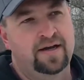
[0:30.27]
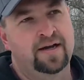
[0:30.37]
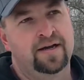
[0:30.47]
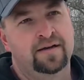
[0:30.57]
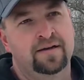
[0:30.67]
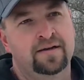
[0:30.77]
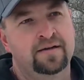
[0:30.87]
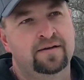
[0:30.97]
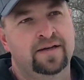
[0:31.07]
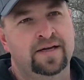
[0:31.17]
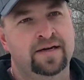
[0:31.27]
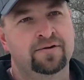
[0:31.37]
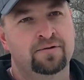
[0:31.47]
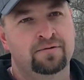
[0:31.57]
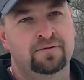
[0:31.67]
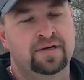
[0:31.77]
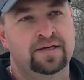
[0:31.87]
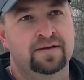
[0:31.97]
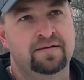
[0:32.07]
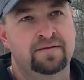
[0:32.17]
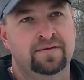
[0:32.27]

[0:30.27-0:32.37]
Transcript: And like I know